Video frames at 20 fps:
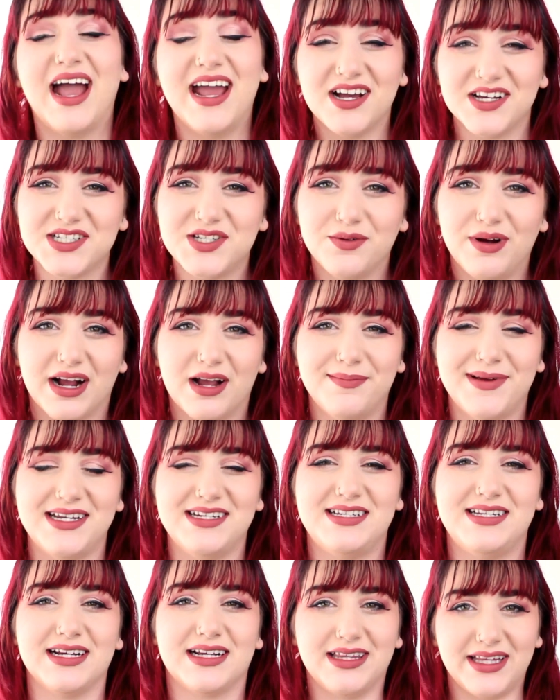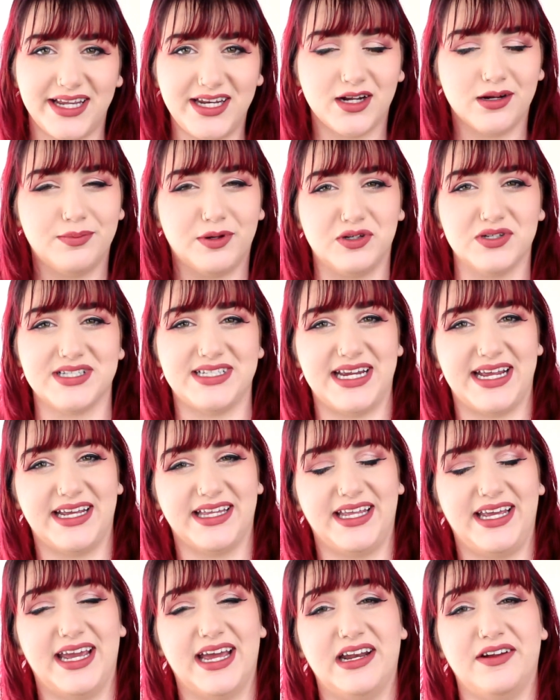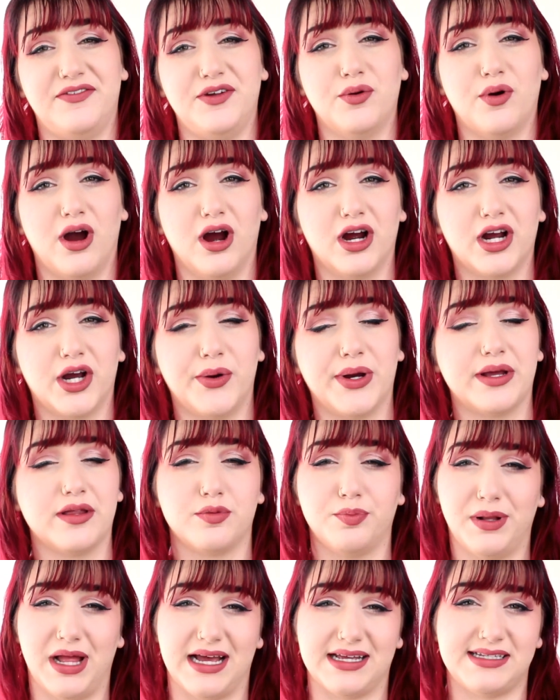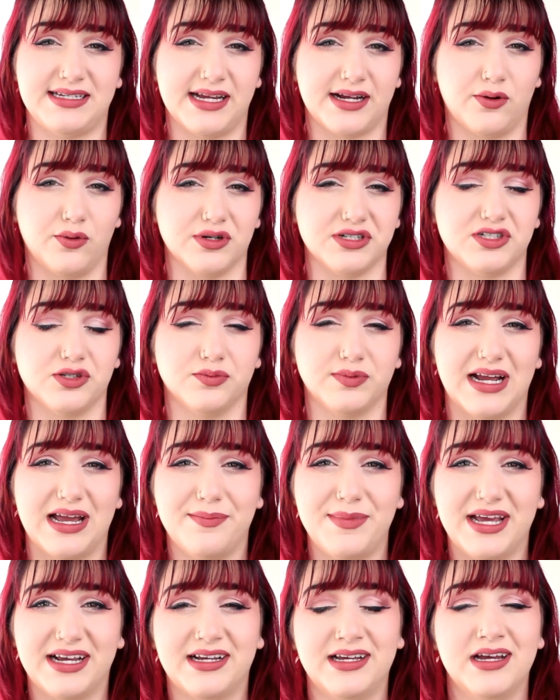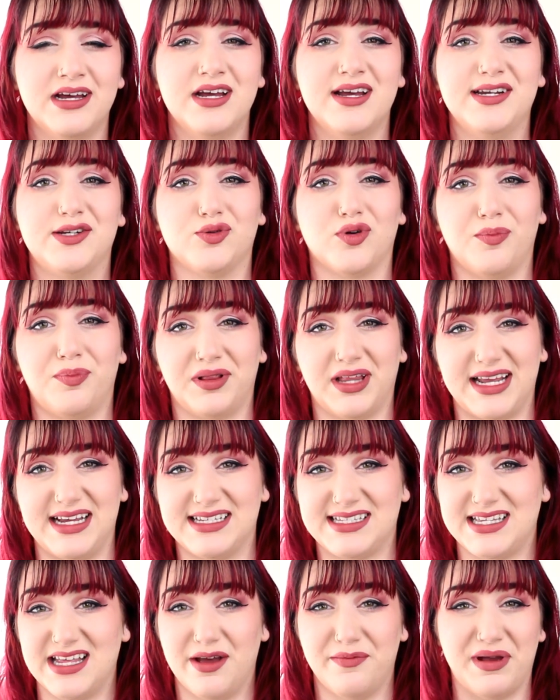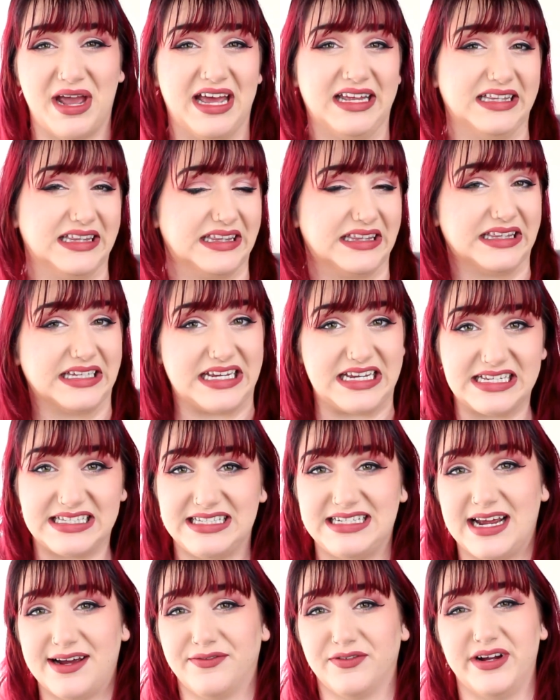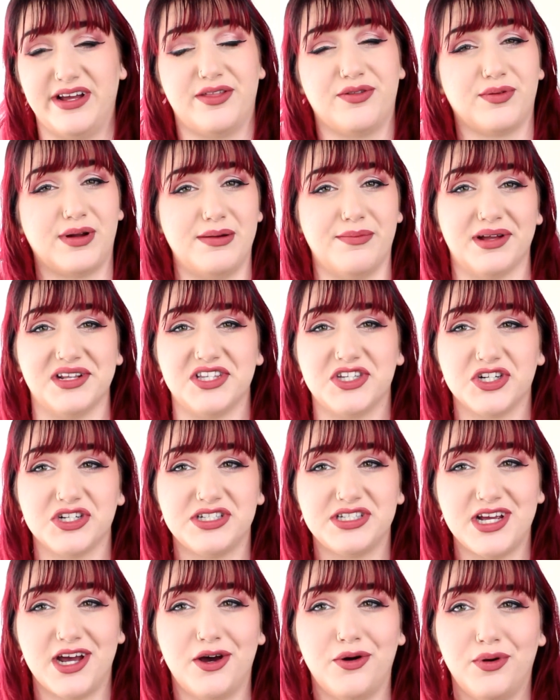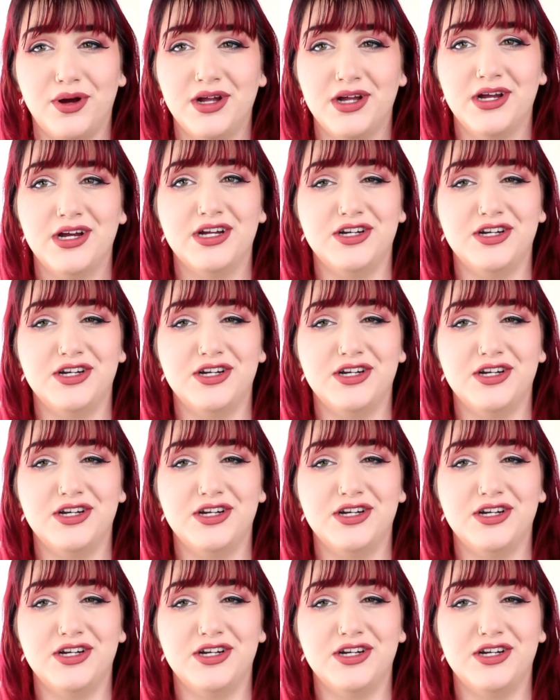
I also recommend to clean your bowls daily, and if you are going with plastic or ceramic, to replace them at least every 3 months or so,